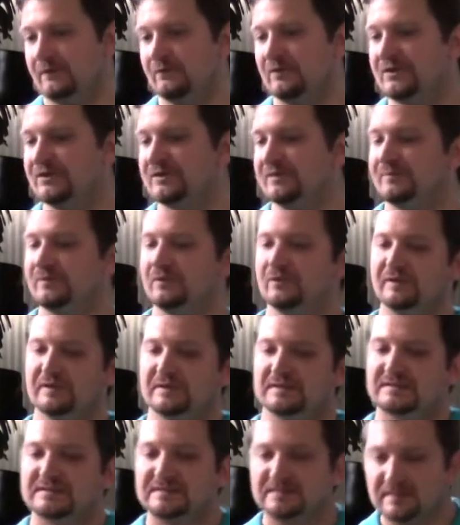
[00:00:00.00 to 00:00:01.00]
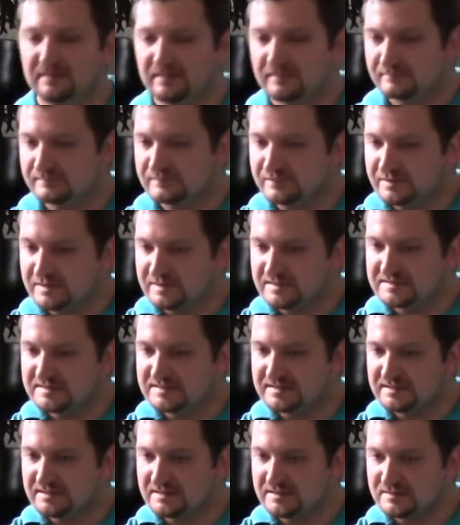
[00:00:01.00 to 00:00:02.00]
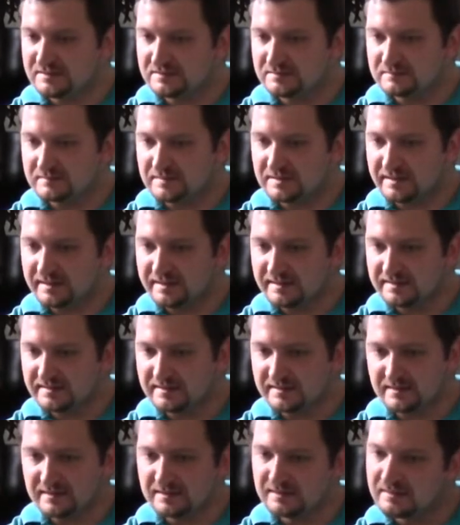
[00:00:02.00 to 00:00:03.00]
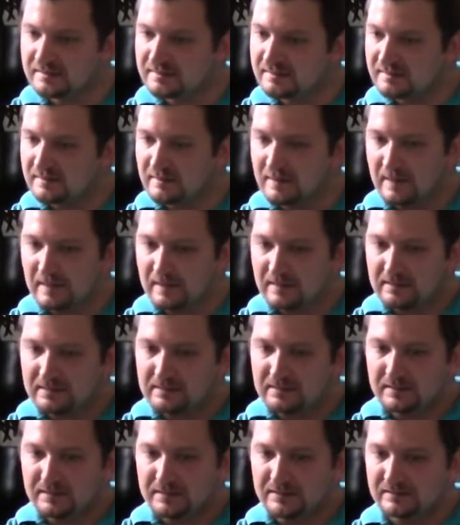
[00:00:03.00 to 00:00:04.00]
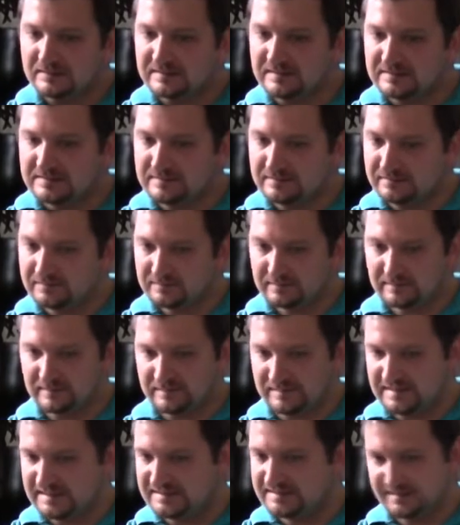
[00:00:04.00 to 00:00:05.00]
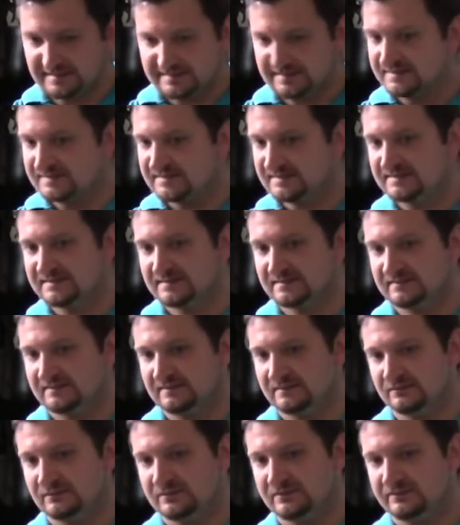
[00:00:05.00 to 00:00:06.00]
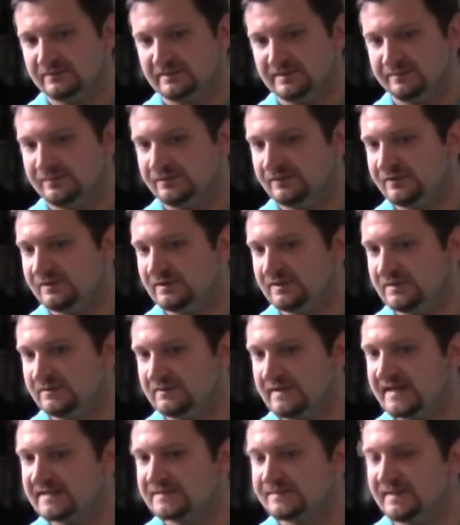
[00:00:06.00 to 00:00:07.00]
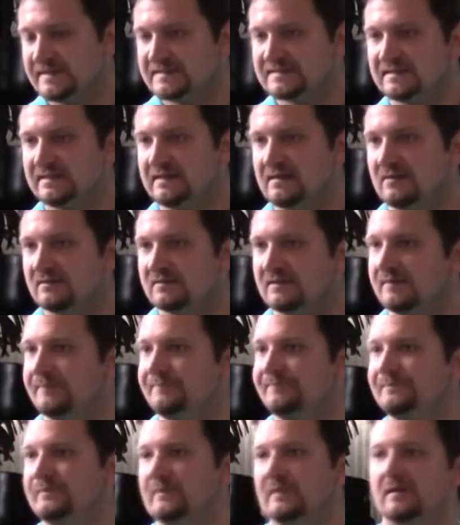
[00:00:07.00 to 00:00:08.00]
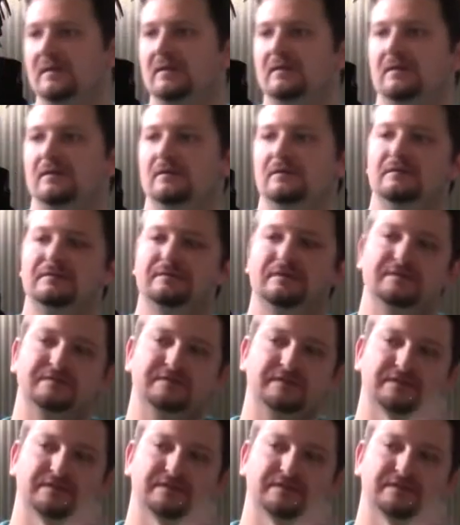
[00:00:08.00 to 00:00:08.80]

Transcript: and when you're deploying this, um, you can see here on my thing, you know, uh, these instances were deployed on the Rackspace cloud. You know, if, if